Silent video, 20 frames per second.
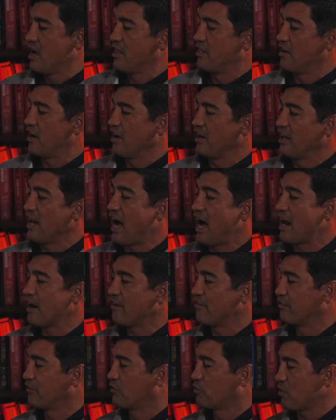There are a lot
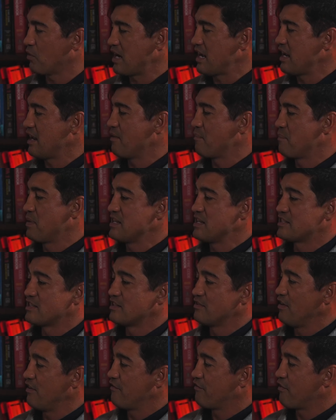of great pieces
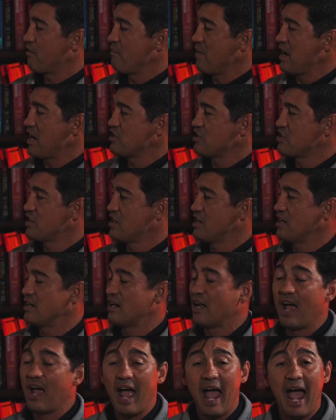of
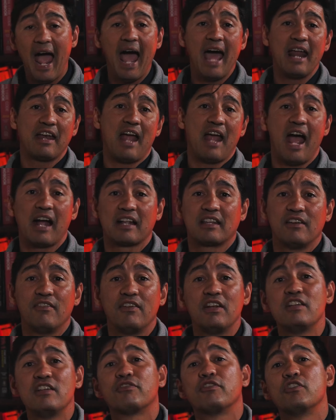information and
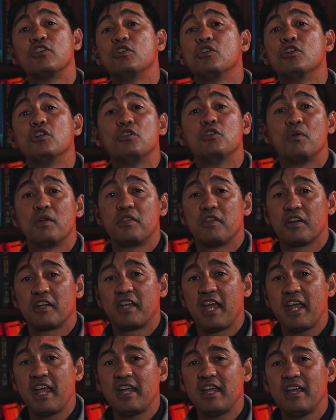activities for you to do with your
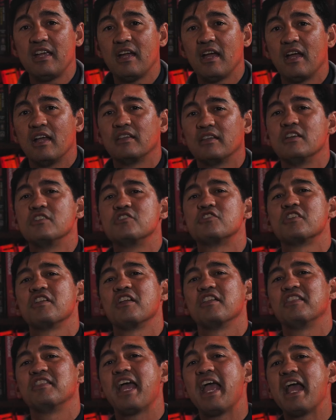keiki to ensure
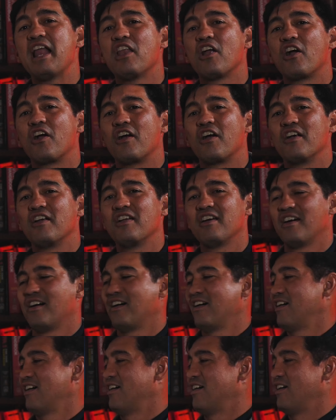that they learn
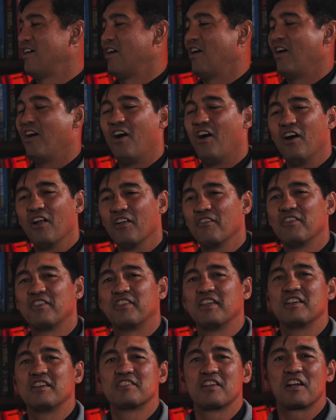all of the
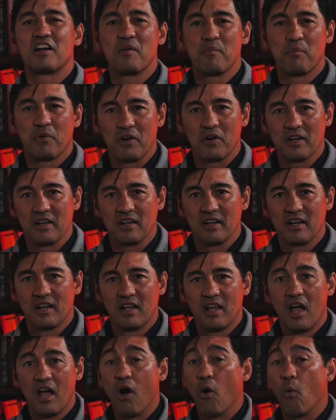things that are important.
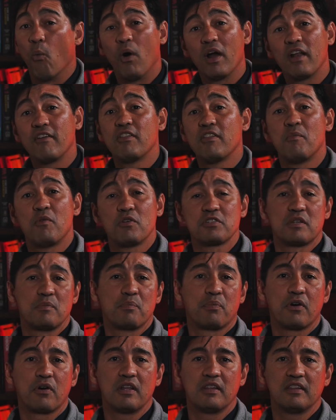One of the most
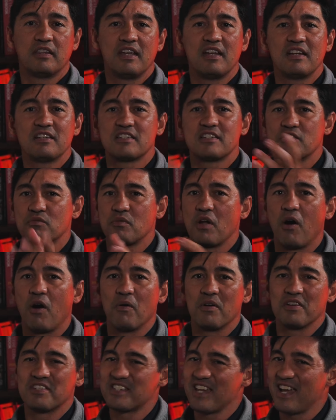important things, as we
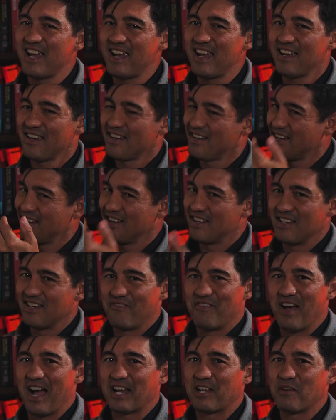always say,
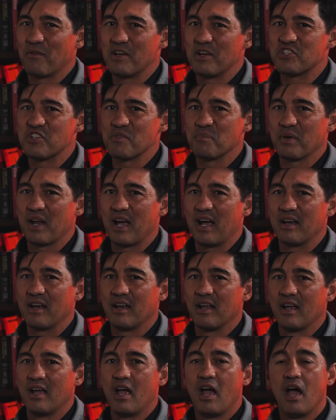evacuation plan.